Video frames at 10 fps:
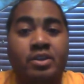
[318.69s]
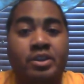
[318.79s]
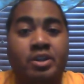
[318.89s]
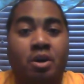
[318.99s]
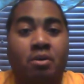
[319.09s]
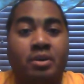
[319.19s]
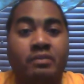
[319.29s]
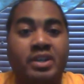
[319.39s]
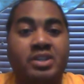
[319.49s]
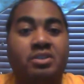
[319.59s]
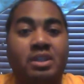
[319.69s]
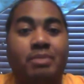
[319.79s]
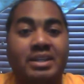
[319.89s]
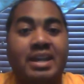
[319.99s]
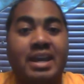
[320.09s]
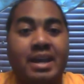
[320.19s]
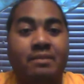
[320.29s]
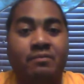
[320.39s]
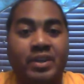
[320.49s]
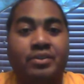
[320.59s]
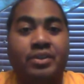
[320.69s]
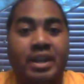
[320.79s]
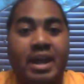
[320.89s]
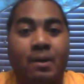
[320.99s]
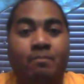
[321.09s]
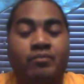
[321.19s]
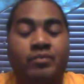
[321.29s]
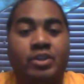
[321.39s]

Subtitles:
eventually my dad figured it out,